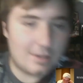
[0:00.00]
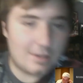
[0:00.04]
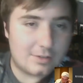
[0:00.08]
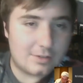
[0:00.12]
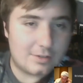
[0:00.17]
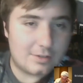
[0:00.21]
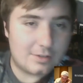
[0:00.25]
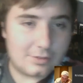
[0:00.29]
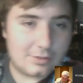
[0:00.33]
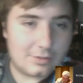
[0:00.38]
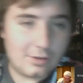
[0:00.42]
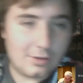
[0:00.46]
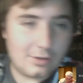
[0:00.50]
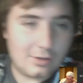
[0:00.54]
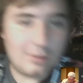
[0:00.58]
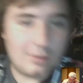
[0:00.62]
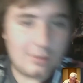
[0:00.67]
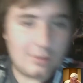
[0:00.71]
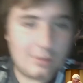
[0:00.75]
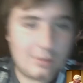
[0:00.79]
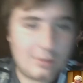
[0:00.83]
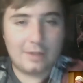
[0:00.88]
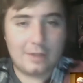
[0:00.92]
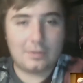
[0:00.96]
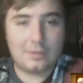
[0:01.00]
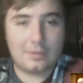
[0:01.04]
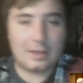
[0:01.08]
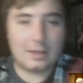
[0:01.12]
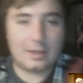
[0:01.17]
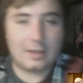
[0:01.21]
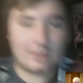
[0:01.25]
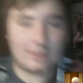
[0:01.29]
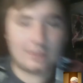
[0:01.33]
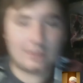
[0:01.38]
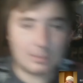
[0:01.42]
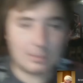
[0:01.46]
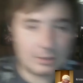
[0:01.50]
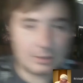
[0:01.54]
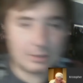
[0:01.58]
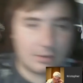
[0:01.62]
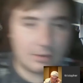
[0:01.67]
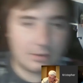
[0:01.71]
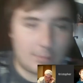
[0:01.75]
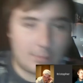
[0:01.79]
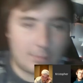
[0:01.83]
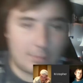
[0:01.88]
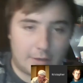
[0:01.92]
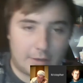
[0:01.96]
So if that team ends
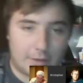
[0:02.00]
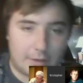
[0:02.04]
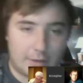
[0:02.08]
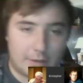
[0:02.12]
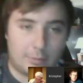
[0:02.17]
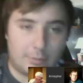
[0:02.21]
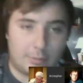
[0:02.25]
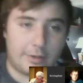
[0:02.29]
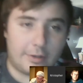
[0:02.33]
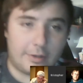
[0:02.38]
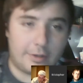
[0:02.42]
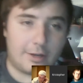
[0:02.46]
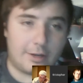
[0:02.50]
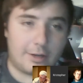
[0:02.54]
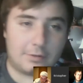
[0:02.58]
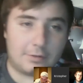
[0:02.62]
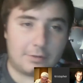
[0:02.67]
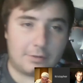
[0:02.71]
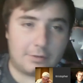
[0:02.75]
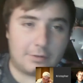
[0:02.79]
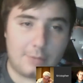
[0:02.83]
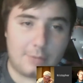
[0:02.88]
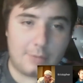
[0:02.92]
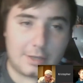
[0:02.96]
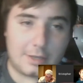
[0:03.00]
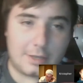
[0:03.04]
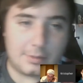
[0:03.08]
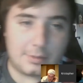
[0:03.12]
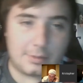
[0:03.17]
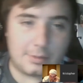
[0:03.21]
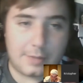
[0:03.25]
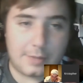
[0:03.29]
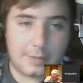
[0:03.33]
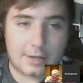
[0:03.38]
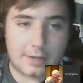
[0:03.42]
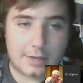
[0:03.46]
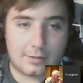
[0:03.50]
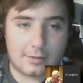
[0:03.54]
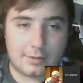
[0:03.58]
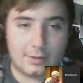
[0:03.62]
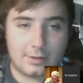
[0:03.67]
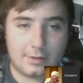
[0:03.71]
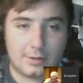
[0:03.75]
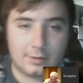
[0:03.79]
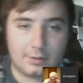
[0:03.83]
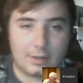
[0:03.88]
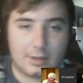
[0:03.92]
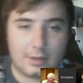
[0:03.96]
up making the playoffs, it'll be on the back of
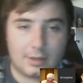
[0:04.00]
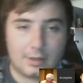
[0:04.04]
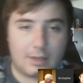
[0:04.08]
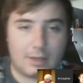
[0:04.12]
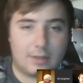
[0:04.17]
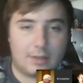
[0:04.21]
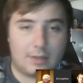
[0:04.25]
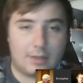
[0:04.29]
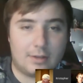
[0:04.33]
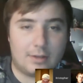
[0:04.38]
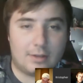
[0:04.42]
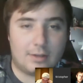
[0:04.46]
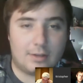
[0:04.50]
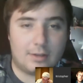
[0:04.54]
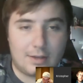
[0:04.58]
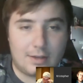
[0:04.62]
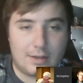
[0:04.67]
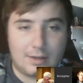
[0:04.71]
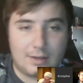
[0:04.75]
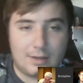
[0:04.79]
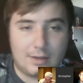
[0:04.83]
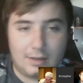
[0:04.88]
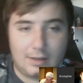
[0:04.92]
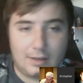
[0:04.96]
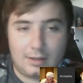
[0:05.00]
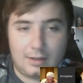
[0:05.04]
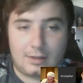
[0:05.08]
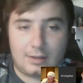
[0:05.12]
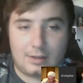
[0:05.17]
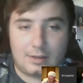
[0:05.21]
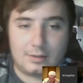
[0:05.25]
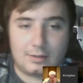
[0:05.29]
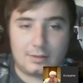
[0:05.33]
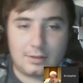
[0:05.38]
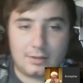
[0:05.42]
this guy. And